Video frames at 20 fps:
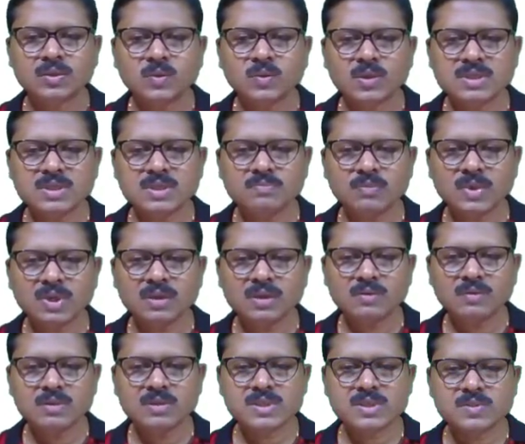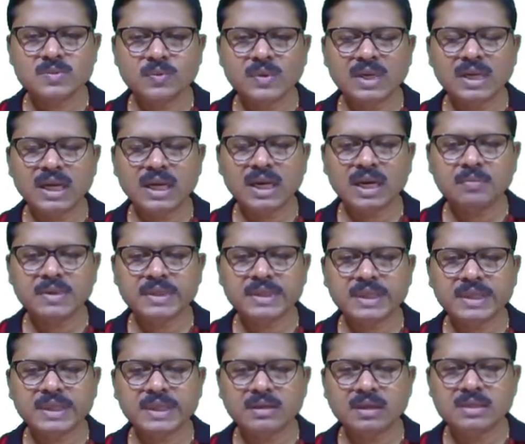those molecules will have a
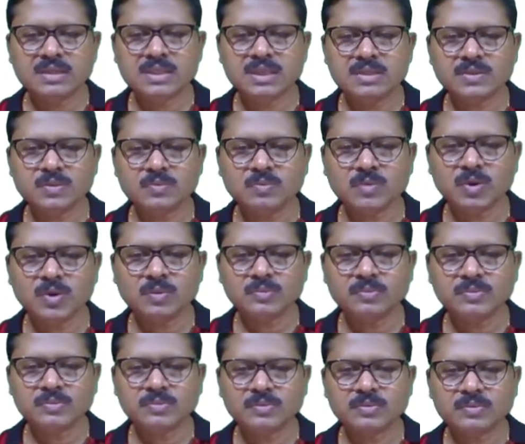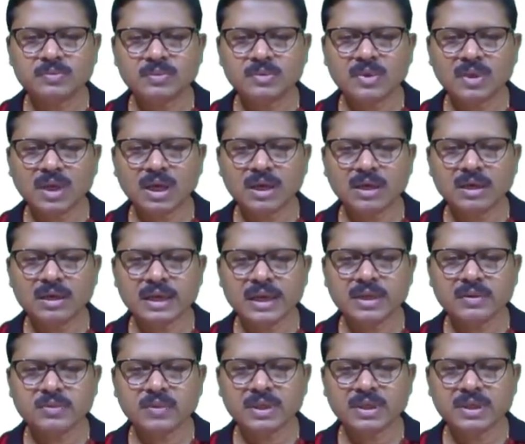tendency to move in
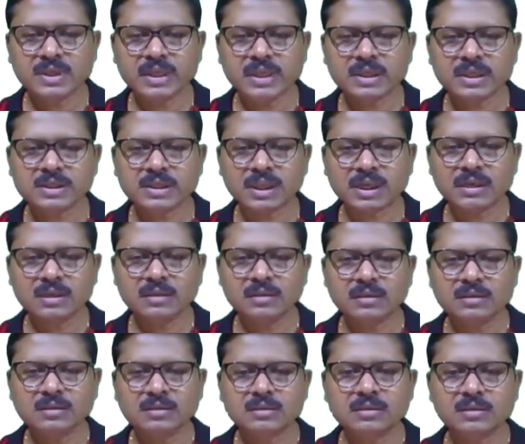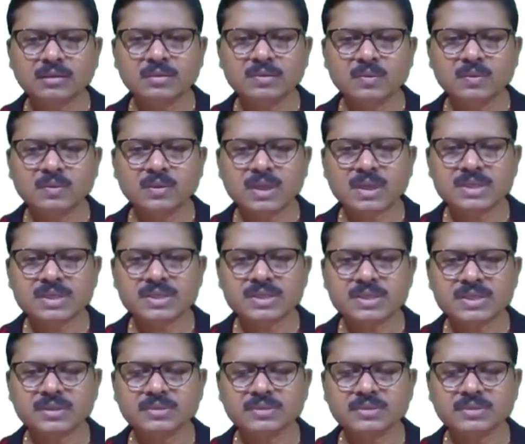rightward direction through this